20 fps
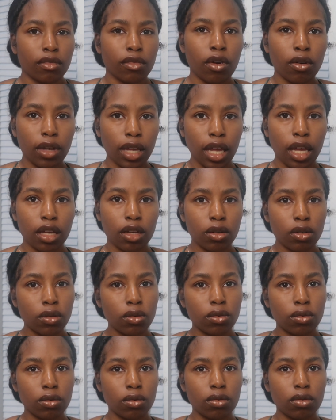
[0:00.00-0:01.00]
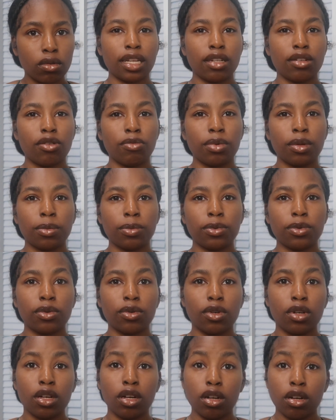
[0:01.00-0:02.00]
okay cool i know
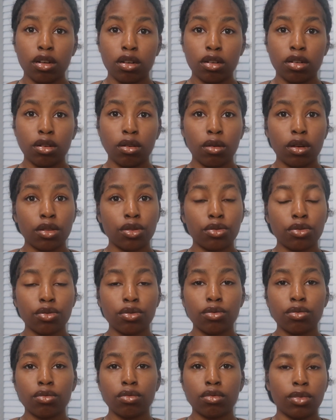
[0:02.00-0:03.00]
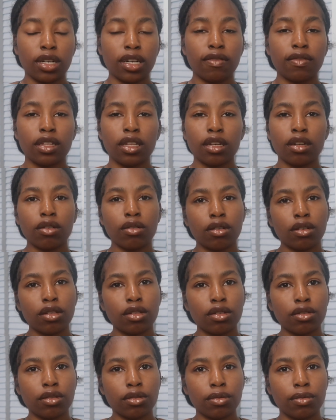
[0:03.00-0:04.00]
people going through whatever they are
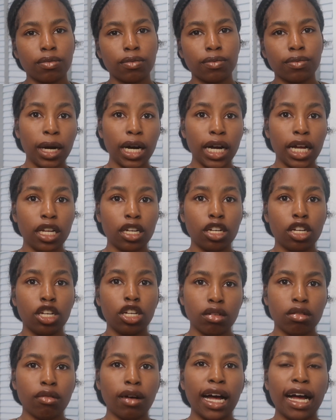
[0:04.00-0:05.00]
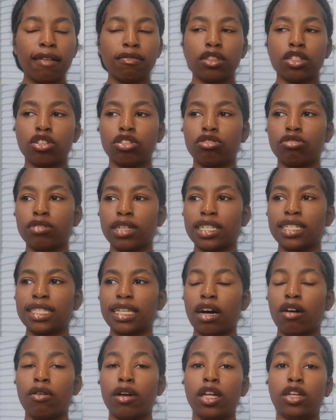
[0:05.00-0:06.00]
going through but you don't have to stress
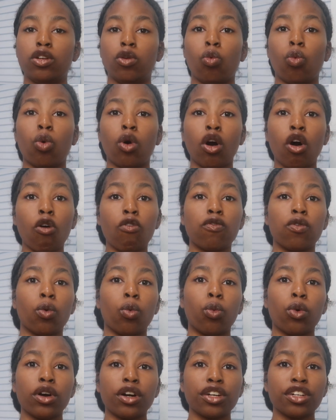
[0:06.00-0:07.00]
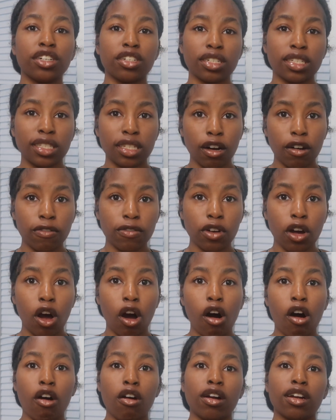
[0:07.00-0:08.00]
out and overwork yourself
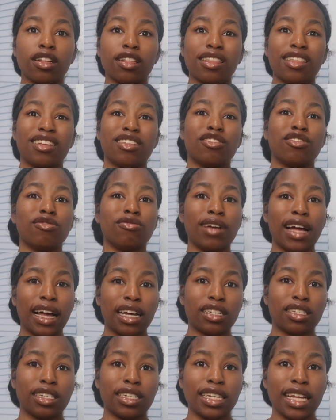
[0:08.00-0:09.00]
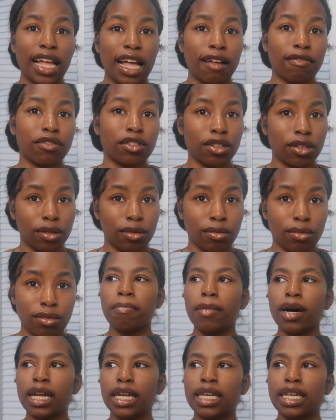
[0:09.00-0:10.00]
harder than you actually have to
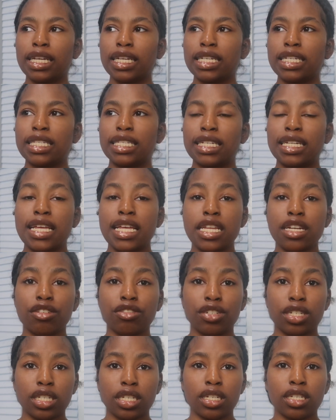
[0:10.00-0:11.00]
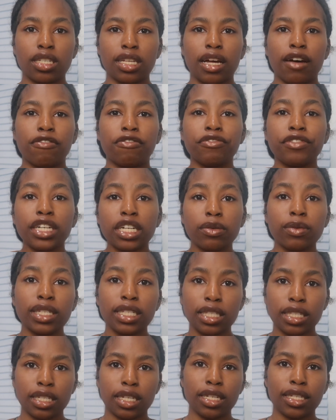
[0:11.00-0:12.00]
money is an energy it's a
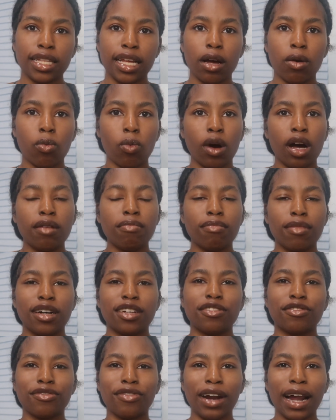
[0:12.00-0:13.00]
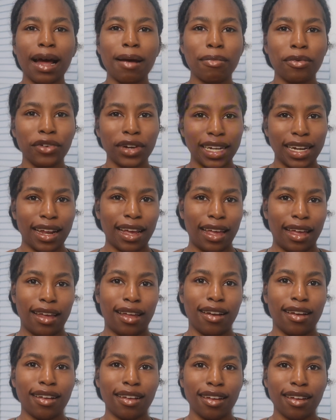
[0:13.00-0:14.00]
frequency that one must vibrate at
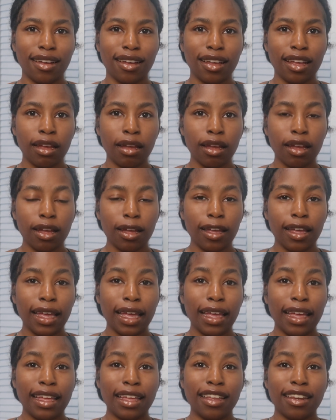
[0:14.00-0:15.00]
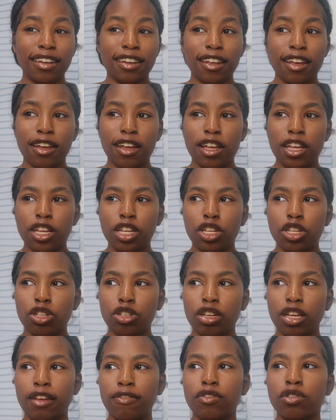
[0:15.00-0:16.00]
and
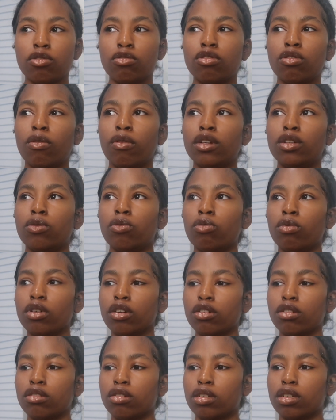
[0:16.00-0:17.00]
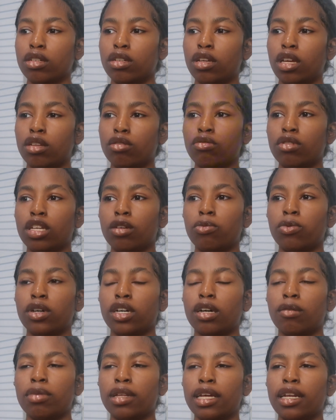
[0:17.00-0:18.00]
if you going to work and you keep
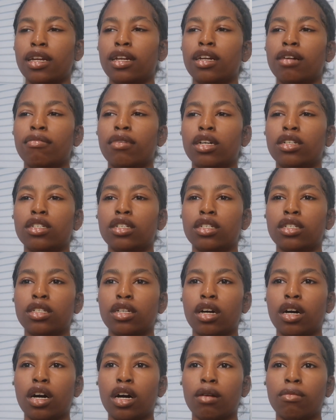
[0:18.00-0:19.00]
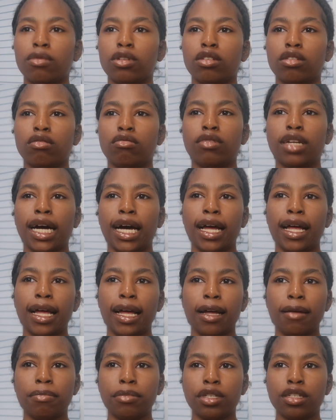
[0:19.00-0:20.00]
on complaining about your job, you're not
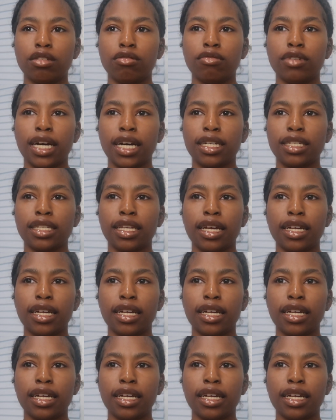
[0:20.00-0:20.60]
happy, you're not